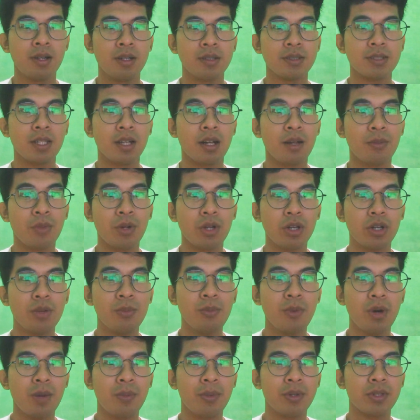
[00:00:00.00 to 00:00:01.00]
Assalamualaikum
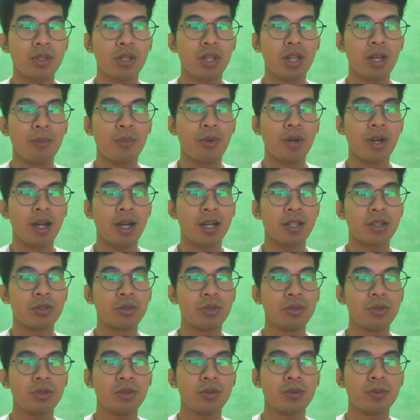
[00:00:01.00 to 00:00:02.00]
warahmatullahi
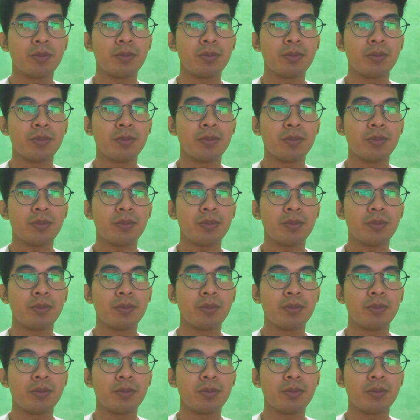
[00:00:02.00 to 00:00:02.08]
wabarakatuh.